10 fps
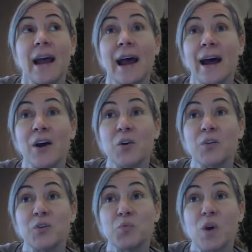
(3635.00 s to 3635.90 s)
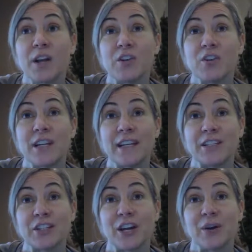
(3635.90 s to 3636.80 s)
how you want your day
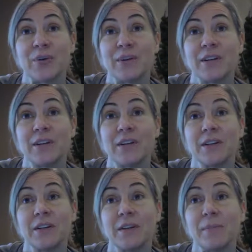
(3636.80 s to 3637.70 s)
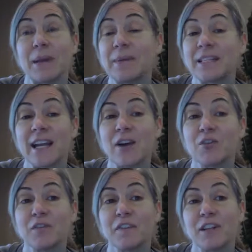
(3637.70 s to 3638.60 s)
to go. Maybe it's how
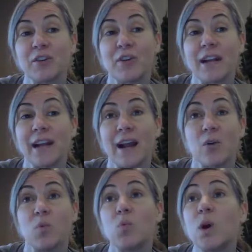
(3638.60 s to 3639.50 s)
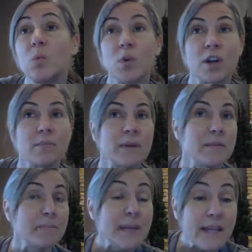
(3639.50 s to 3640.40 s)
you're feeling right now. One word,
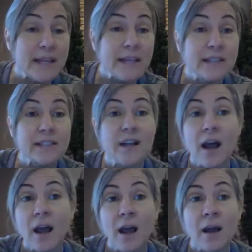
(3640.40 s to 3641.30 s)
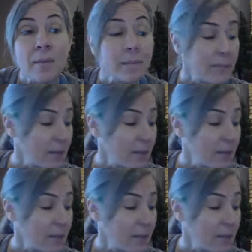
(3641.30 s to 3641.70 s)
maybe peace, calm,